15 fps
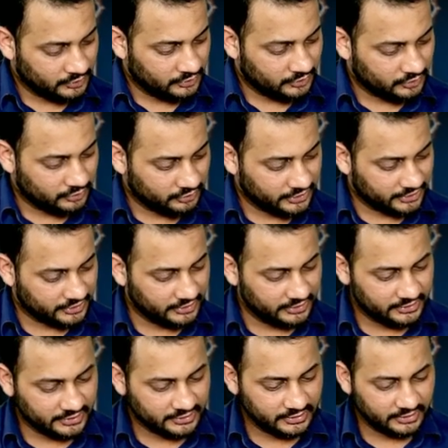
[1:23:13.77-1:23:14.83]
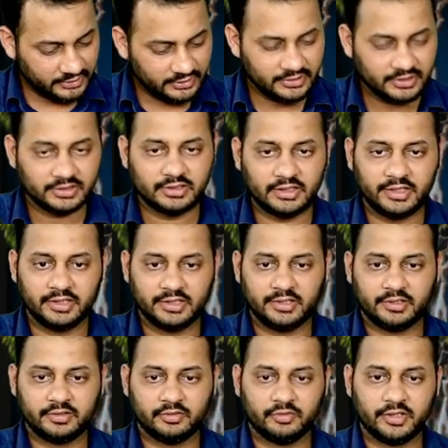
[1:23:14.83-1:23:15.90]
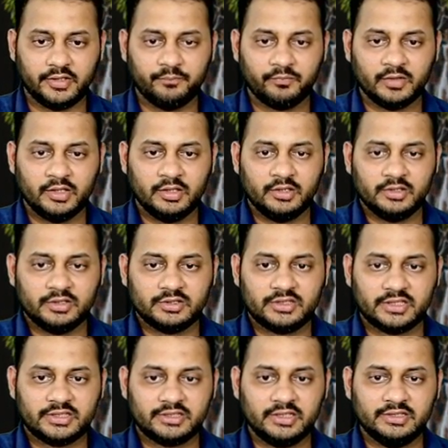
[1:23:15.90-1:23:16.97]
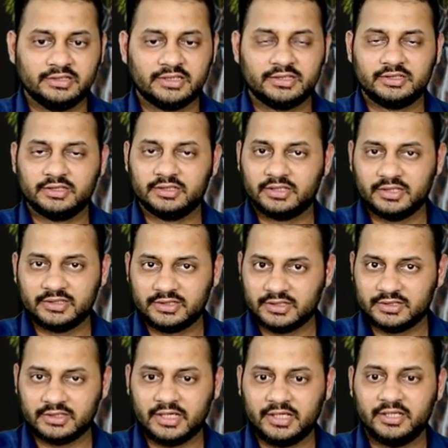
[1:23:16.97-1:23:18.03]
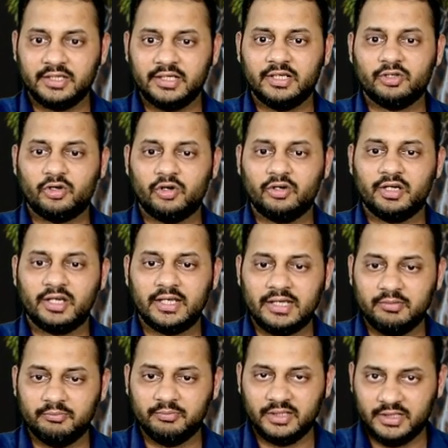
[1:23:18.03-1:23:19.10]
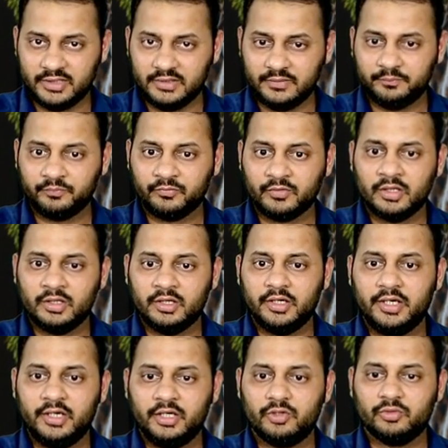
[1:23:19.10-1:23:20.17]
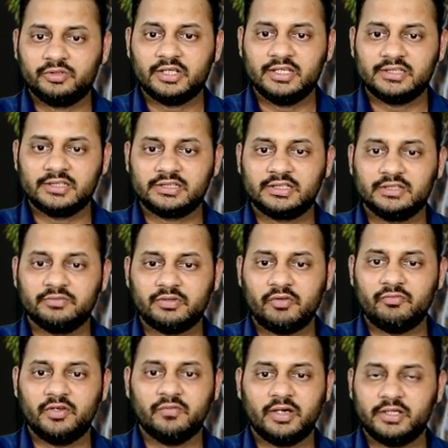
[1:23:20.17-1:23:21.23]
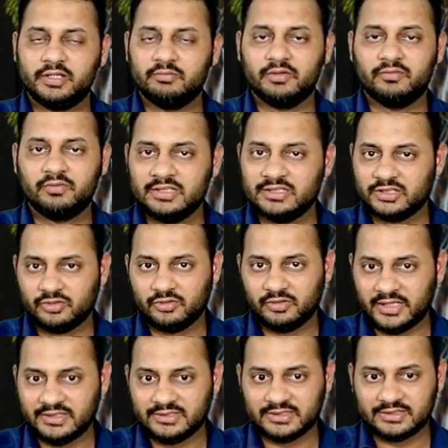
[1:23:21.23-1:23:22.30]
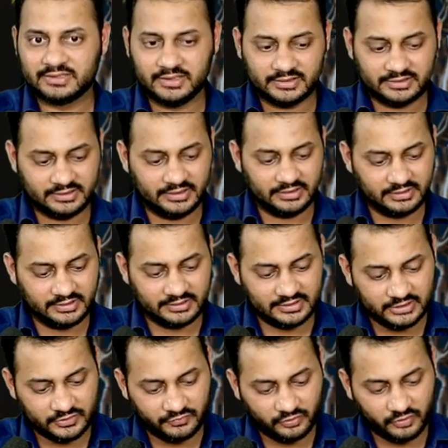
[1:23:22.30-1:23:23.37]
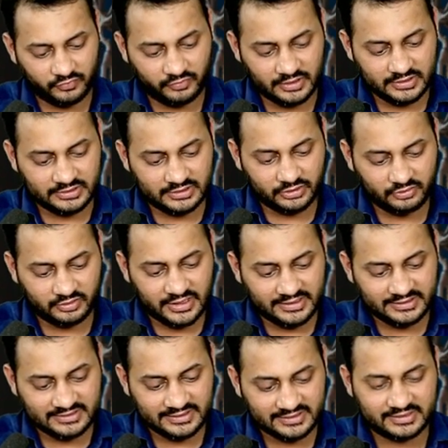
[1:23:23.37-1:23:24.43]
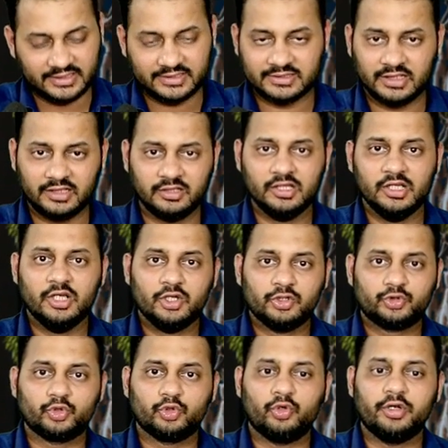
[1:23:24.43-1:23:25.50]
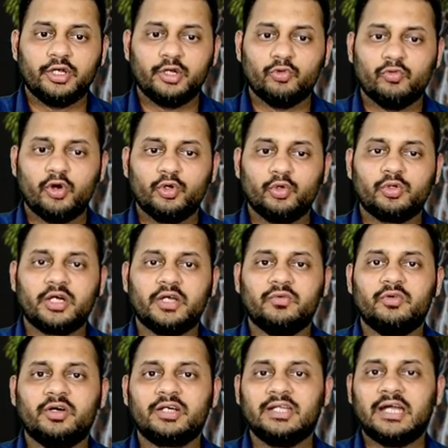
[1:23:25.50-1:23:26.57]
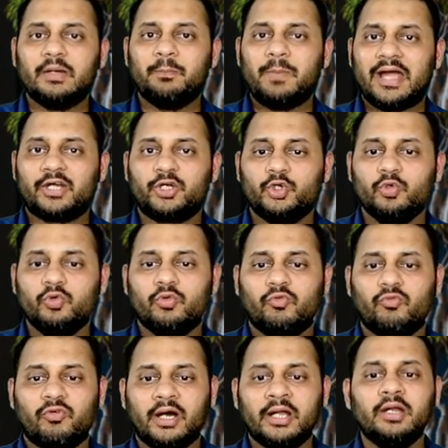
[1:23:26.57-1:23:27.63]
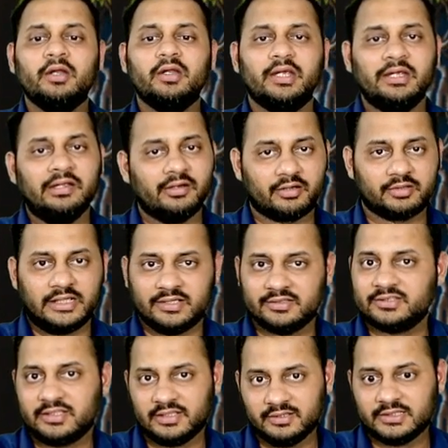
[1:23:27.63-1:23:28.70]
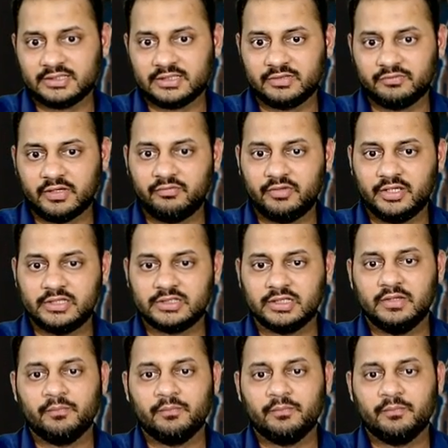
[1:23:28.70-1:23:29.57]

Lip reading: So 1663,698. Okay. 1663,698 on 10 million into 365 divided by 1096 days. See, this is for 1096 days now. So you want to convert that back to 1 year, that is 365 days,